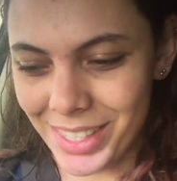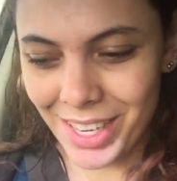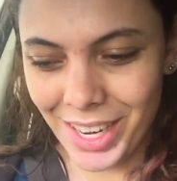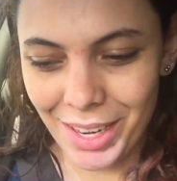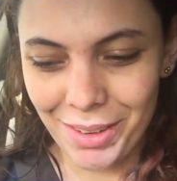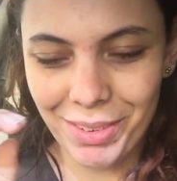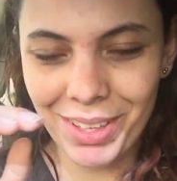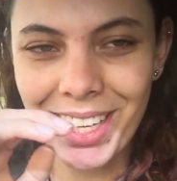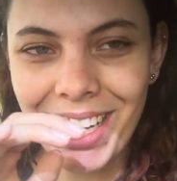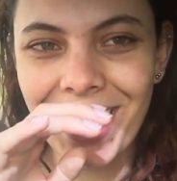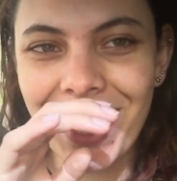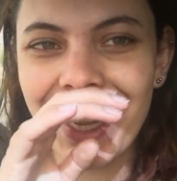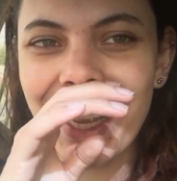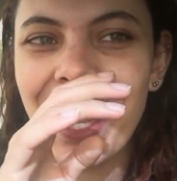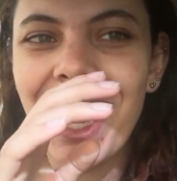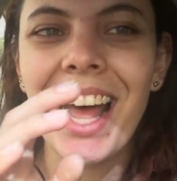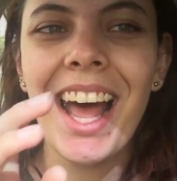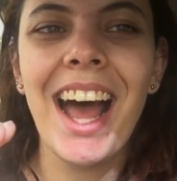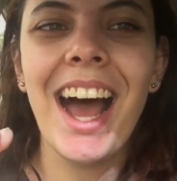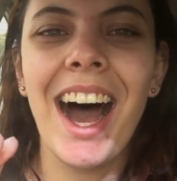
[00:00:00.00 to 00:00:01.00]

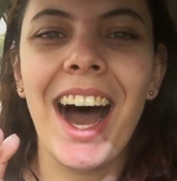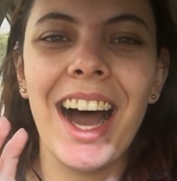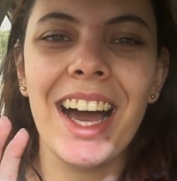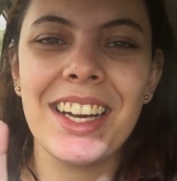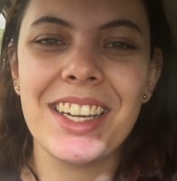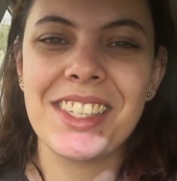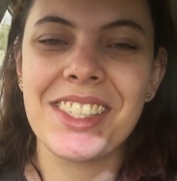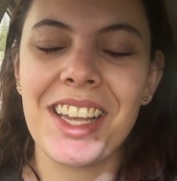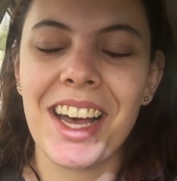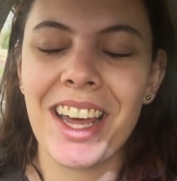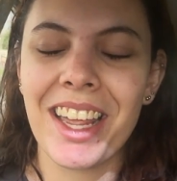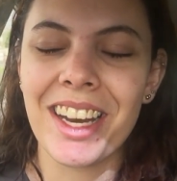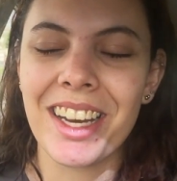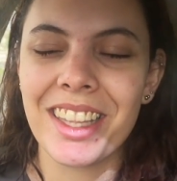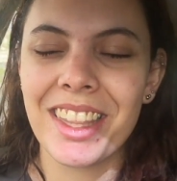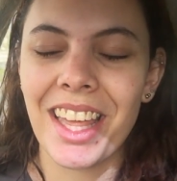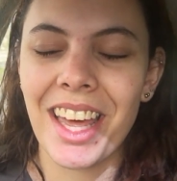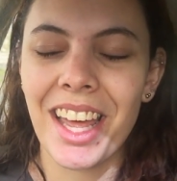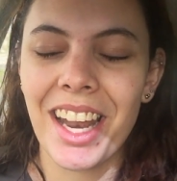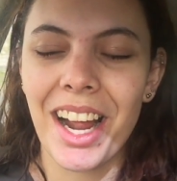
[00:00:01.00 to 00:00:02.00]
I
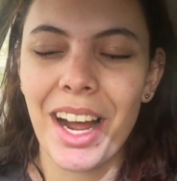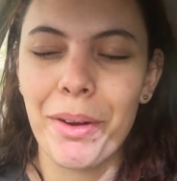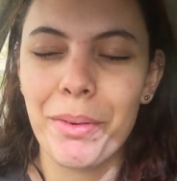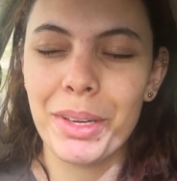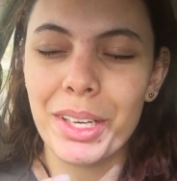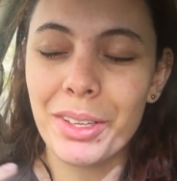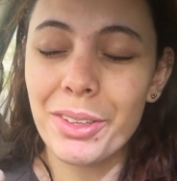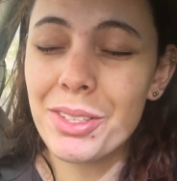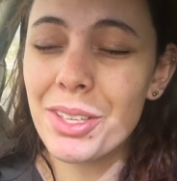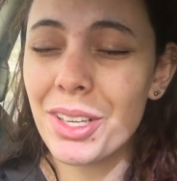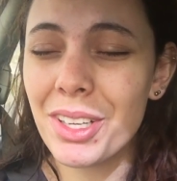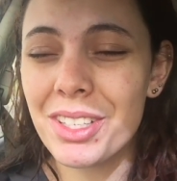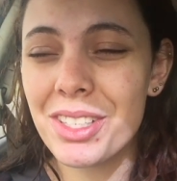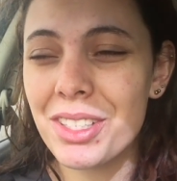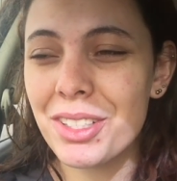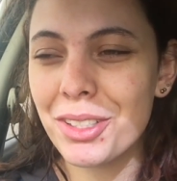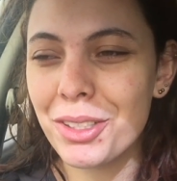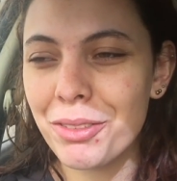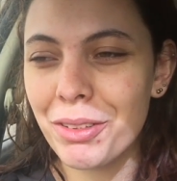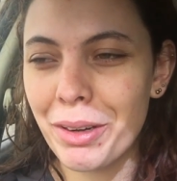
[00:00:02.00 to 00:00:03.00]
decided that I would also listen
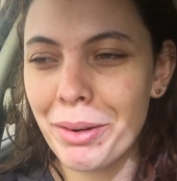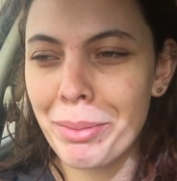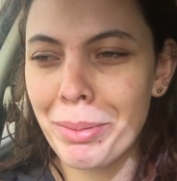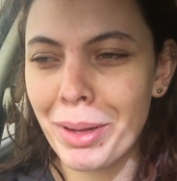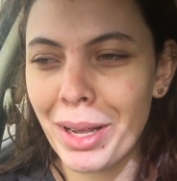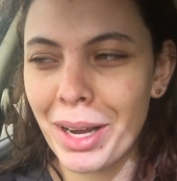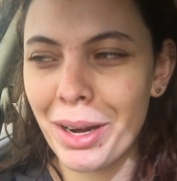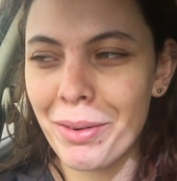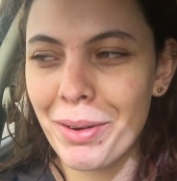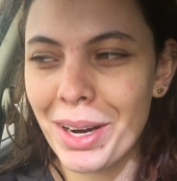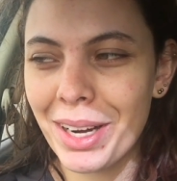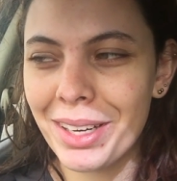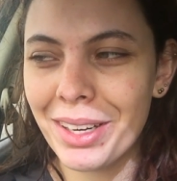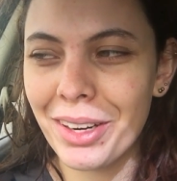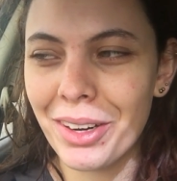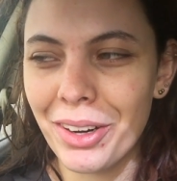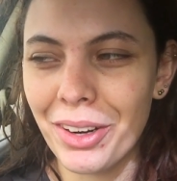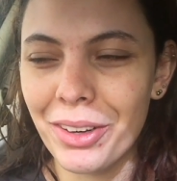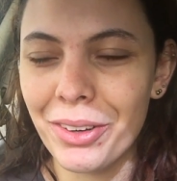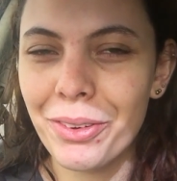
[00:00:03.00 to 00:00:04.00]
to Ready Player One
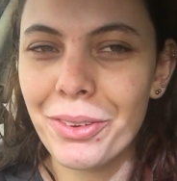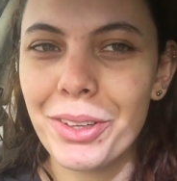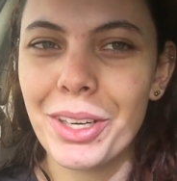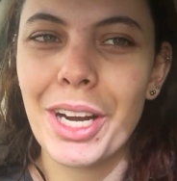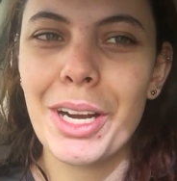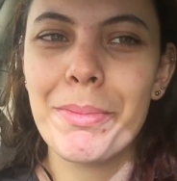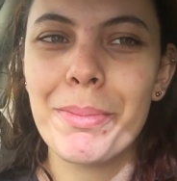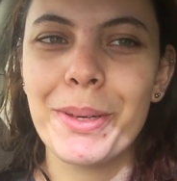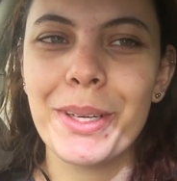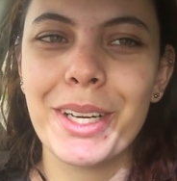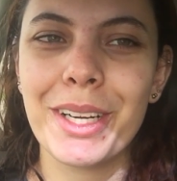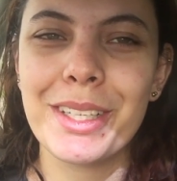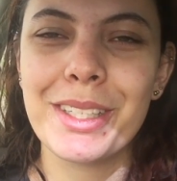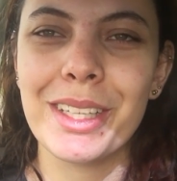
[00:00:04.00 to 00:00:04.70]
on audiobook,